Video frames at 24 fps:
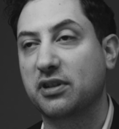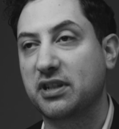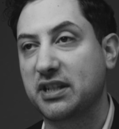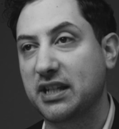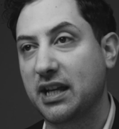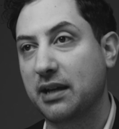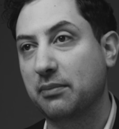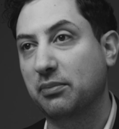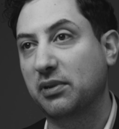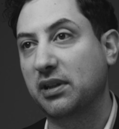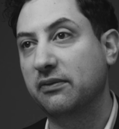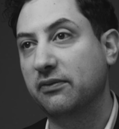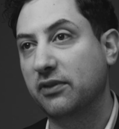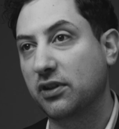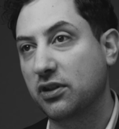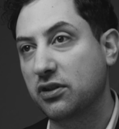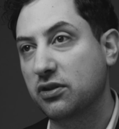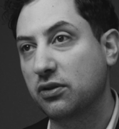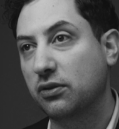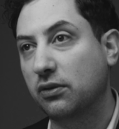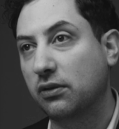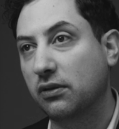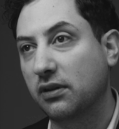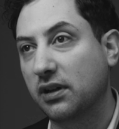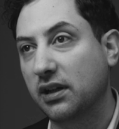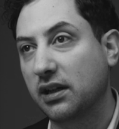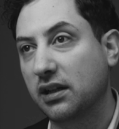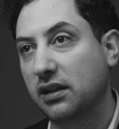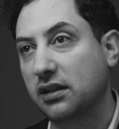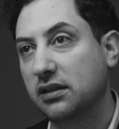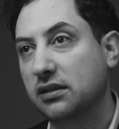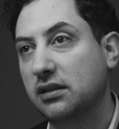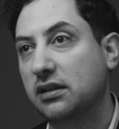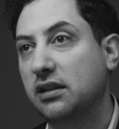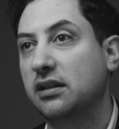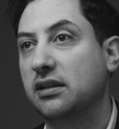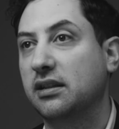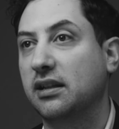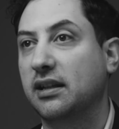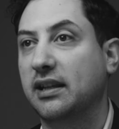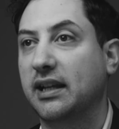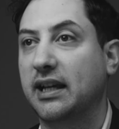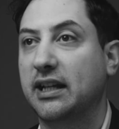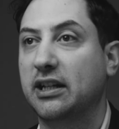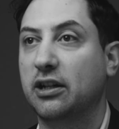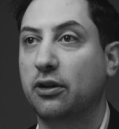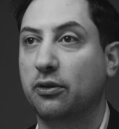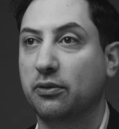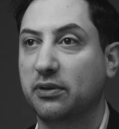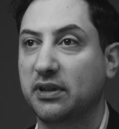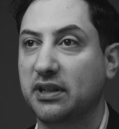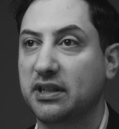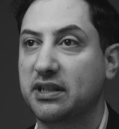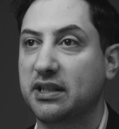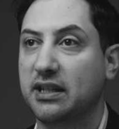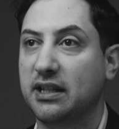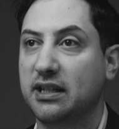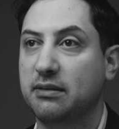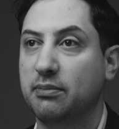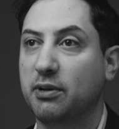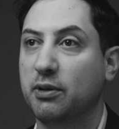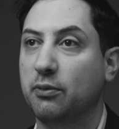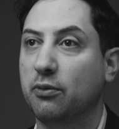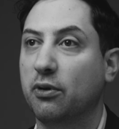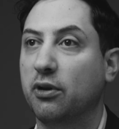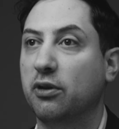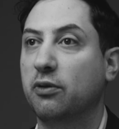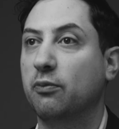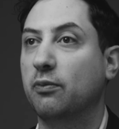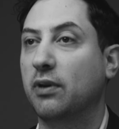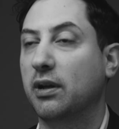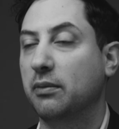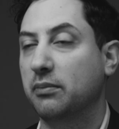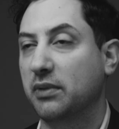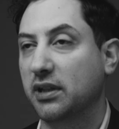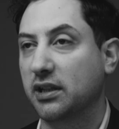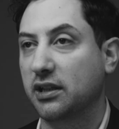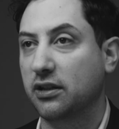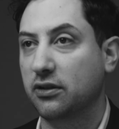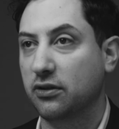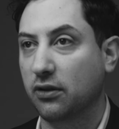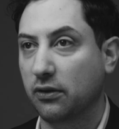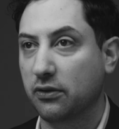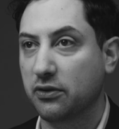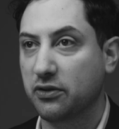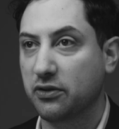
example, in Victoria, the land holdings need to be worth $1 million or